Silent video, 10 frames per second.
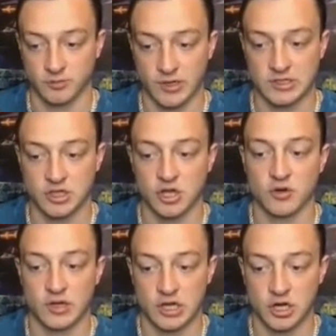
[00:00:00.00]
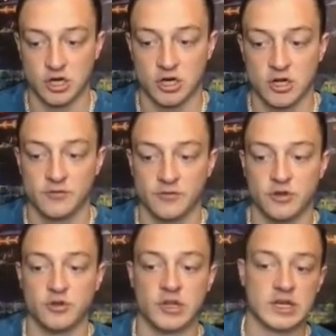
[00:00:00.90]
basically go here, you
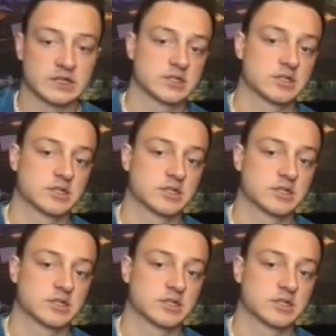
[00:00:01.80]
do this,